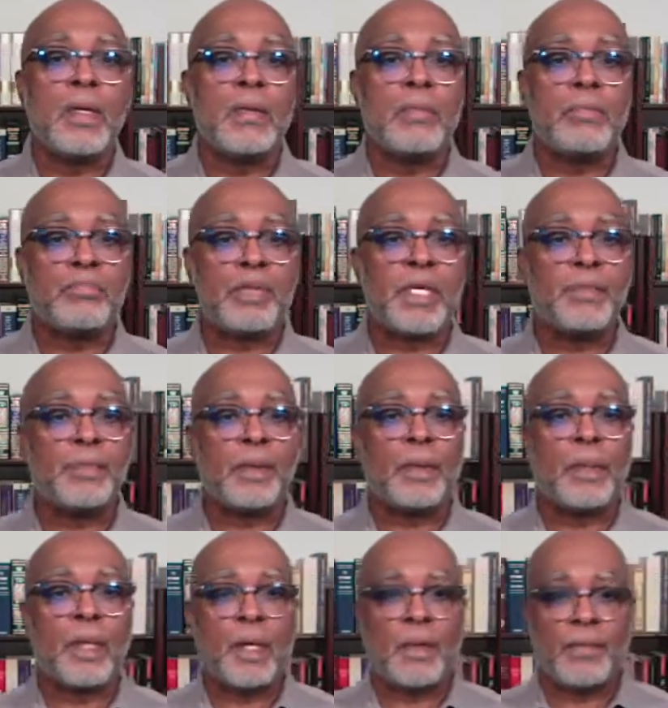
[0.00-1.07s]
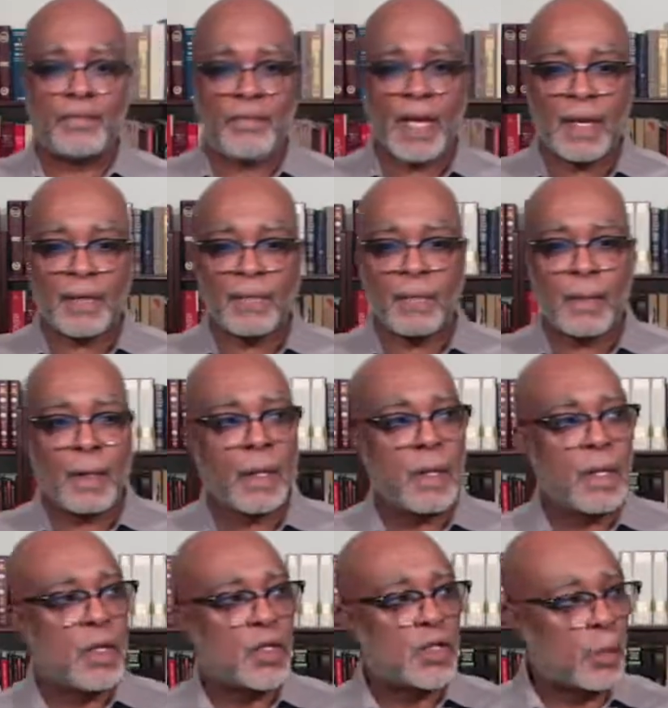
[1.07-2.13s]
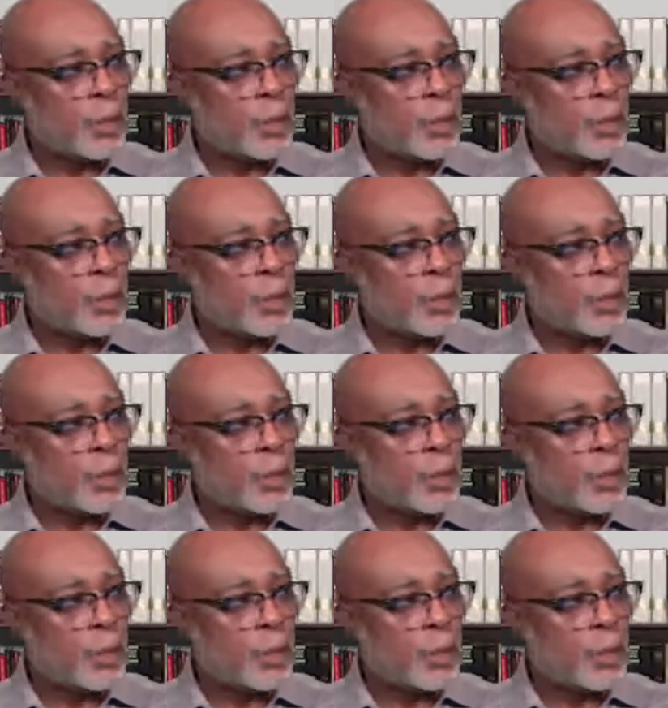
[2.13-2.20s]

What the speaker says: people of faith. So